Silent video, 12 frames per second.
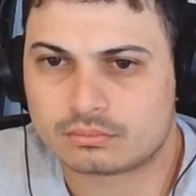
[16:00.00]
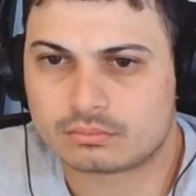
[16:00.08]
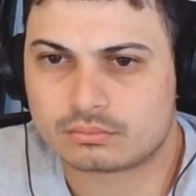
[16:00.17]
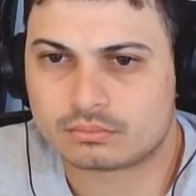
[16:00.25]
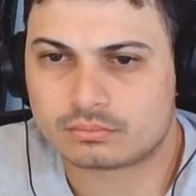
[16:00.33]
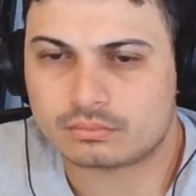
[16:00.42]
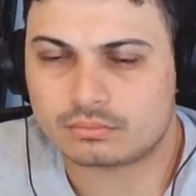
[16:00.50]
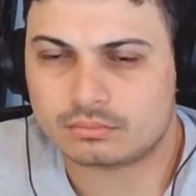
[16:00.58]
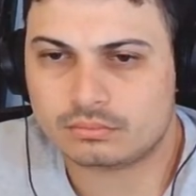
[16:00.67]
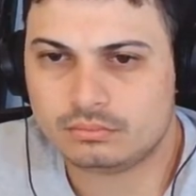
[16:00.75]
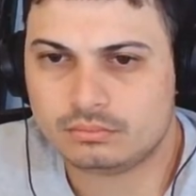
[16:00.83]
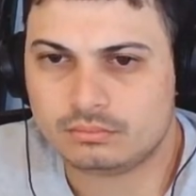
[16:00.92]

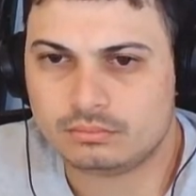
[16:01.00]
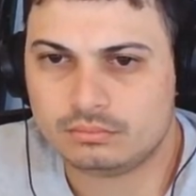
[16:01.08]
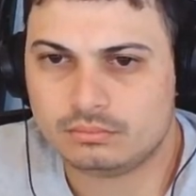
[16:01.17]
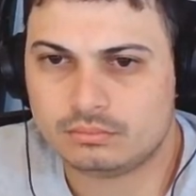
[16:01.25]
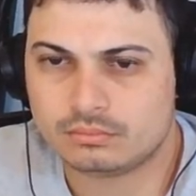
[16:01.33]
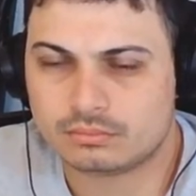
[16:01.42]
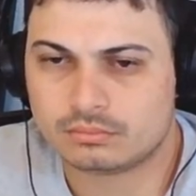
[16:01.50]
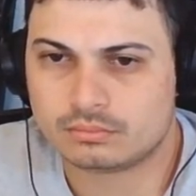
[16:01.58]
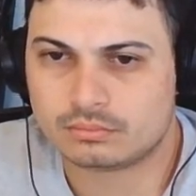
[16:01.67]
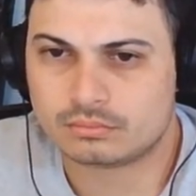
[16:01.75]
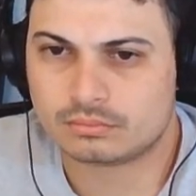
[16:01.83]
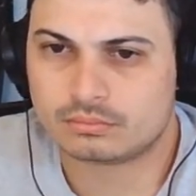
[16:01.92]

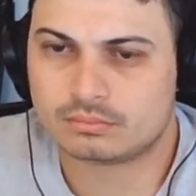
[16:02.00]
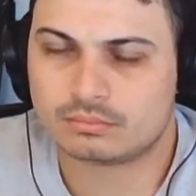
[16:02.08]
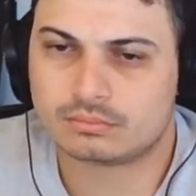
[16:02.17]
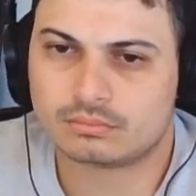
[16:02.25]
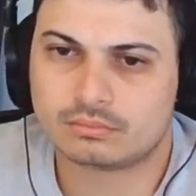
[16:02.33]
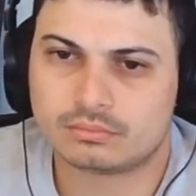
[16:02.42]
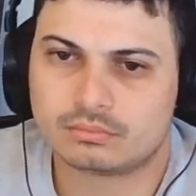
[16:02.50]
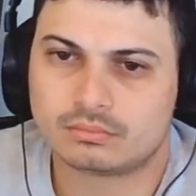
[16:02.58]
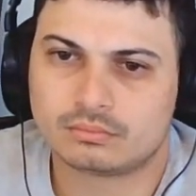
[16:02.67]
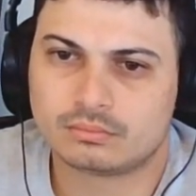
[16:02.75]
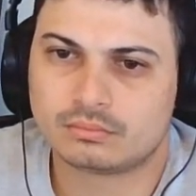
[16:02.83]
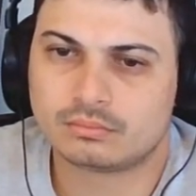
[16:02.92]

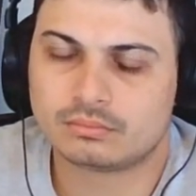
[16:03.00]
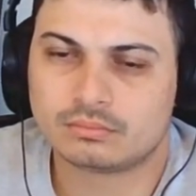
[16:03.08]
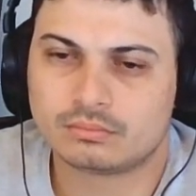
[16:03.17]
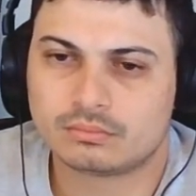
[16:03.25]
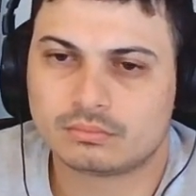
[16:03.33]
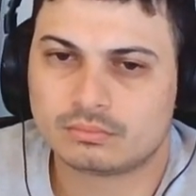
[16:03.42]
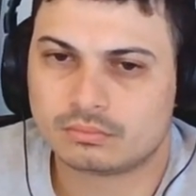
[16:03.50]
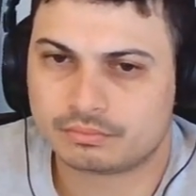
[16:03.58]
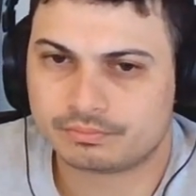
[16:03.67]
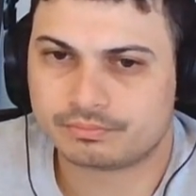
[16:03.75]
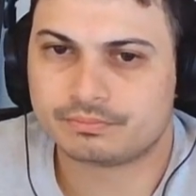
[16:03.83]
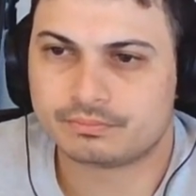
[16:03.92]

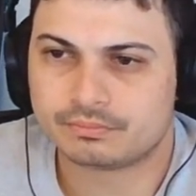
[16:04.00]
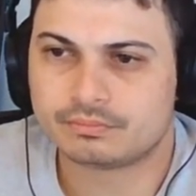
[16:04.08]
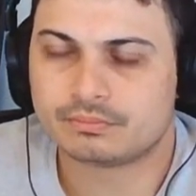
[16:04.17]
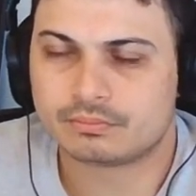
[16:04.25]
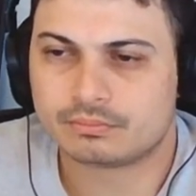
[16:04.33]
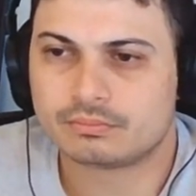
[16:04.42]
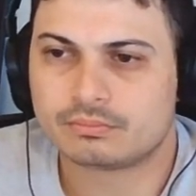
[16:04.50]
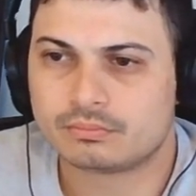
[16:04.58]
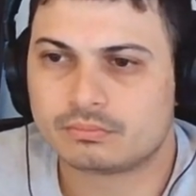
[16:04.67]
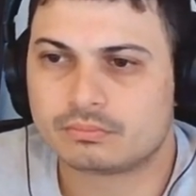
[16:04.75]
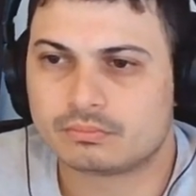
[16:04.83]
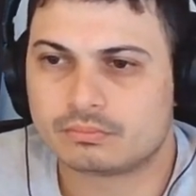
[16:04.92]

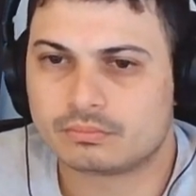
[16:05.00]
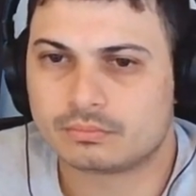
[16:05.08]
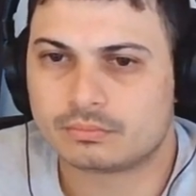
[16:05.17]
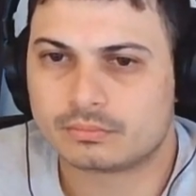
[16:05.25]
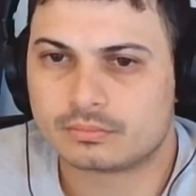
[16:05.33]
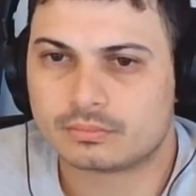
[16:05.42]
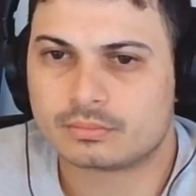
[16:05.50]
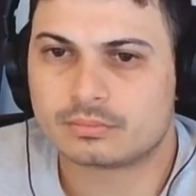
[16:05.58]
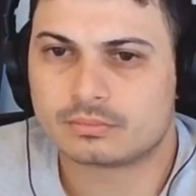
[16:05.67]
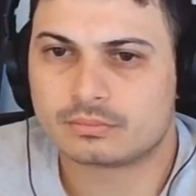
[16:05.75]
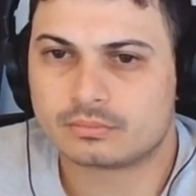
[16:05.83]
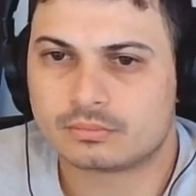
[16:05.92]

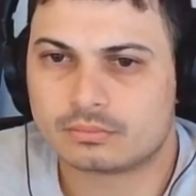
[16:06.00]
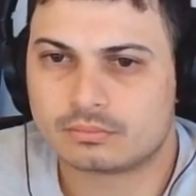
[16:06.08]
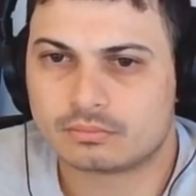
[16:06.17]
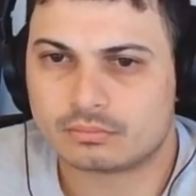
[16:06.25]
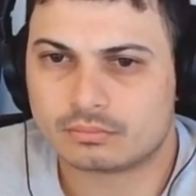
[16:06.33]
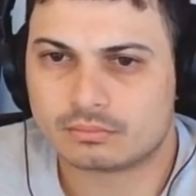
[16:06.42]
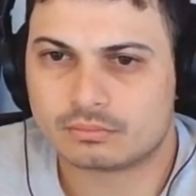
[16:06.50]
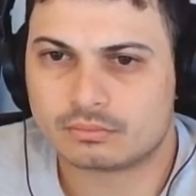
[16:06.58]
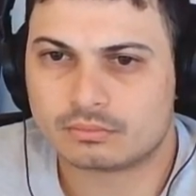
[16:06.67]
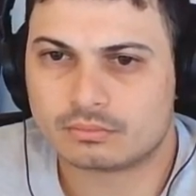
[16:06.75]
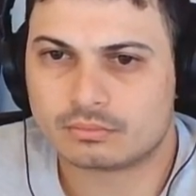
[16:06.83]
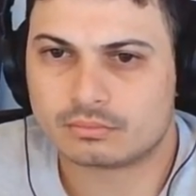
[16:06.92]

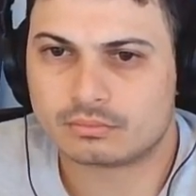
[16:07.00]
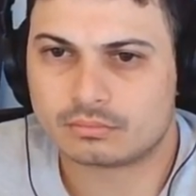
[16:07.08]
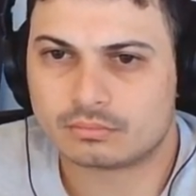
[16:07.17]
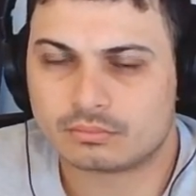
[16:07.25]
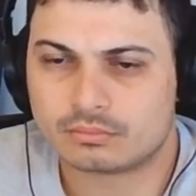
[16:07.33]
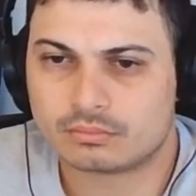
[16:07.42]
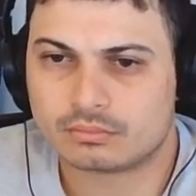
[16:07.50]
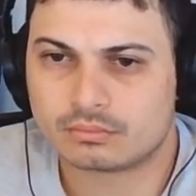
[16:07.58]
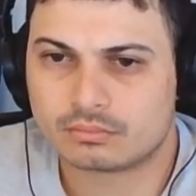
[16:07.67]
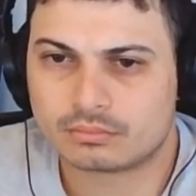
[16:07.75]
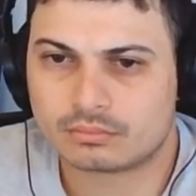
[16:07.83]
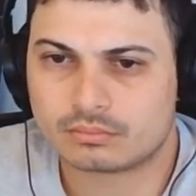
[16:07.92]
The person shown says nothing.